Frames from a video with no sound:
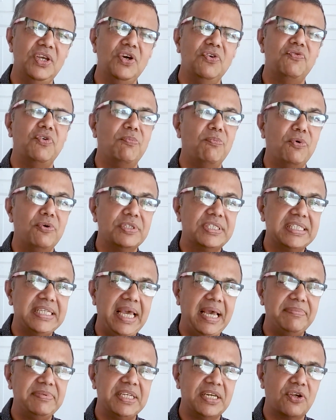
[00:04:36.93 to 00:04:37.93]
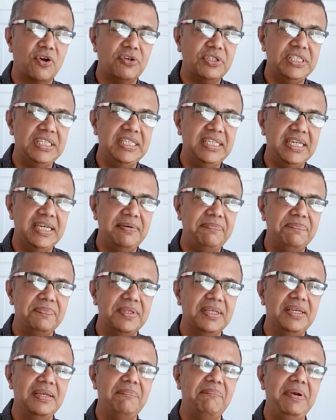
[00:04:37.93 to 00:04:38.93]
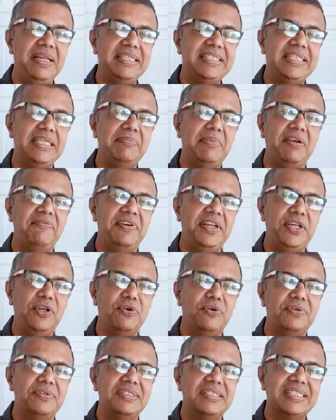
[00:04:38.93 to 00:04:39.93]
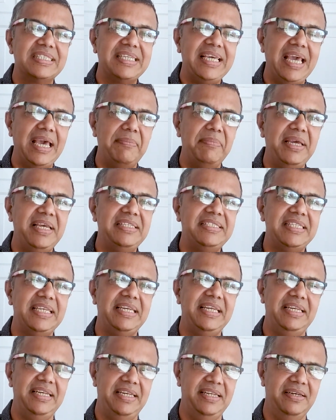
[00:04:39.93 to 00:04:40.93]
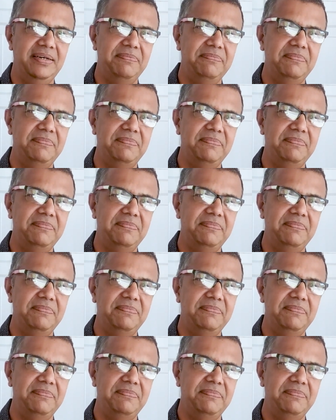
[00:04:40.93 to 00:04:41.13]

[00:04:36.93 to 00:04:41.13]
For more scams across India, please see my video Scamazing India.